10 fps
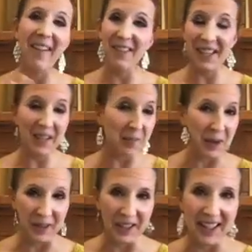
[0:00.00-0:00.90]
everything's
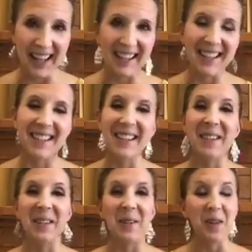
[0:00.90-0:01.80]
bigger in Texas.
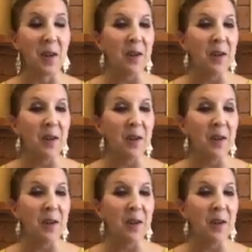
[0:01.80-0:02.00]
And so you